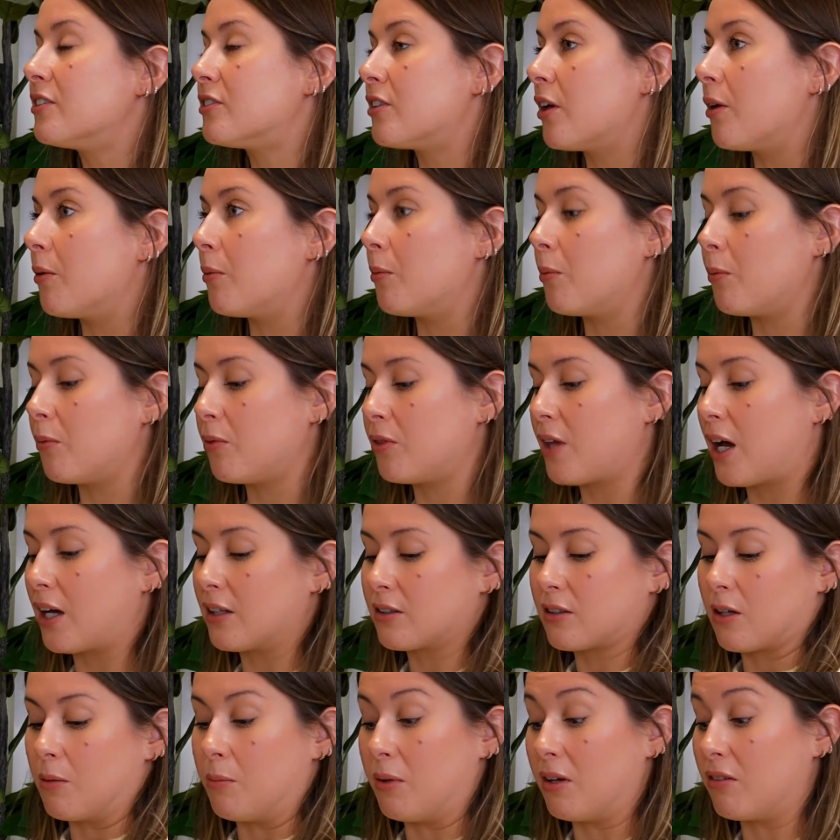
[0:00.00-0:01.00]
So
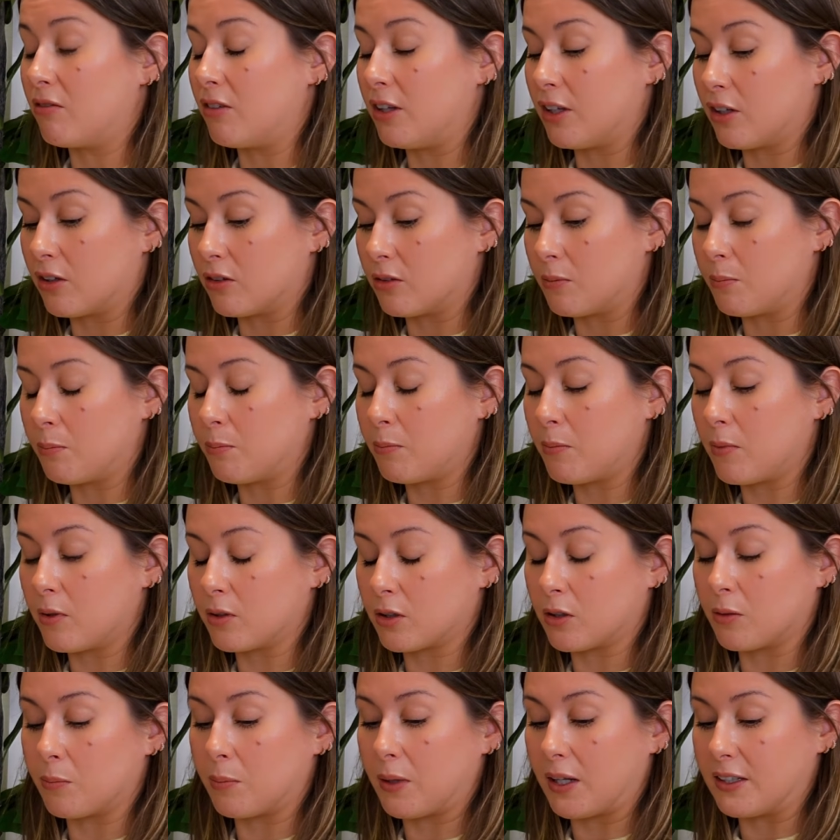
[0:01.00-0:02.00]
that can be a really
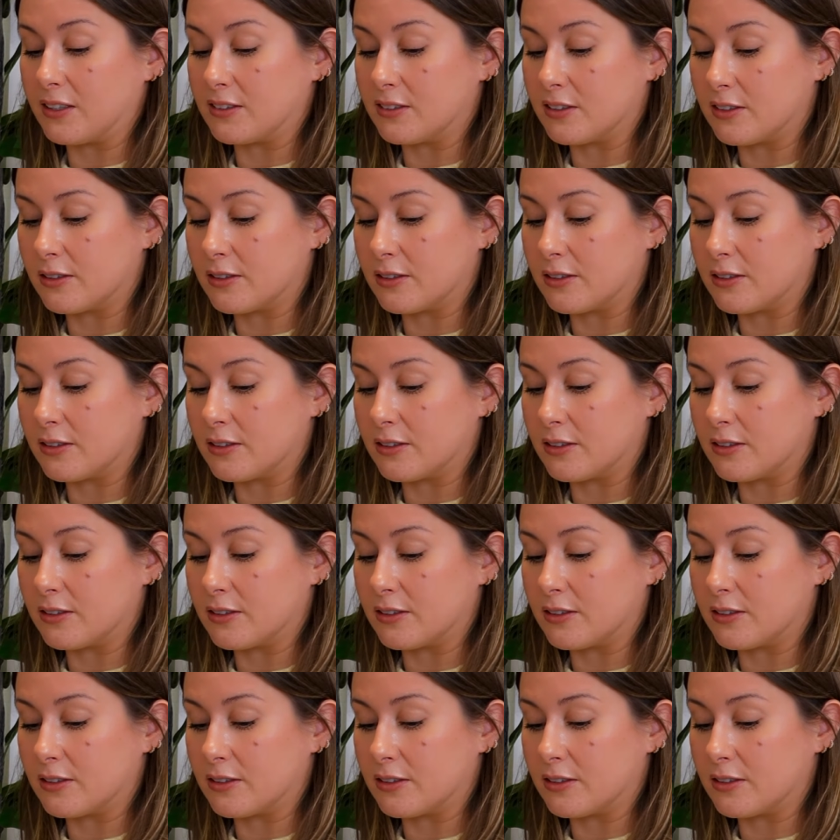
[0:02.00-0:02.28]
good place to